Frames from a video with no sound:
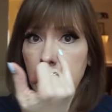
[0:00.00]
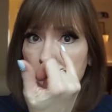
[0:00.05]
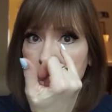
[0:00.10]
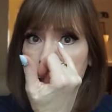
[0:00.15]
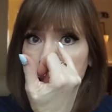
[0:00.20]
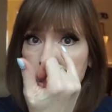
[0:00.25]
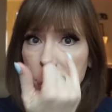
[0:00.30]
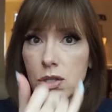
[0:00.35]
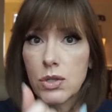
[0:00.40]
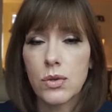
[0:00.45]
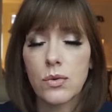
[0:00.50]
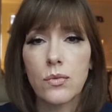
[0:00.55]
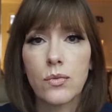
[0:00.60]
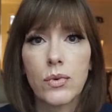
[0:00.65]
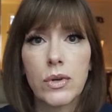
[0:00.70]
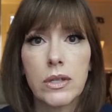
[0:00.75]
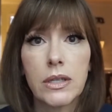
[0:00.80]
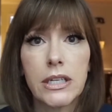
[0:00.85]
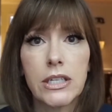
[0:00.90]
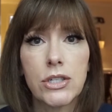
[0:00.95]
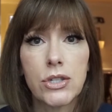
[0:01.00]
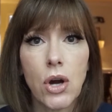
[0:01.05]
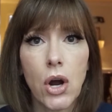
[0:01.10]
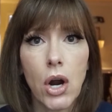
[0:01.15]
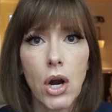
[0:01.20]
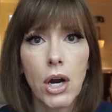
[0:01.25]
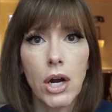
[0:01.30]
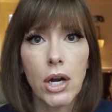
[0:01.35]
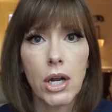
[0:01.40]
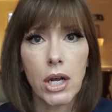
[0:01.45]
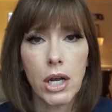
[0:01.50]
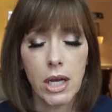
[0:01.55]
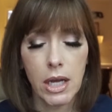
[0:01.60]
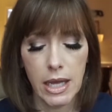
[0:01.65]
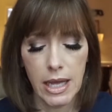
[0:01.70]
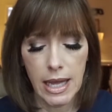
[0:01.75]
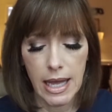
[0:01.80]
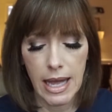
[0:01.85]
that gets really dark.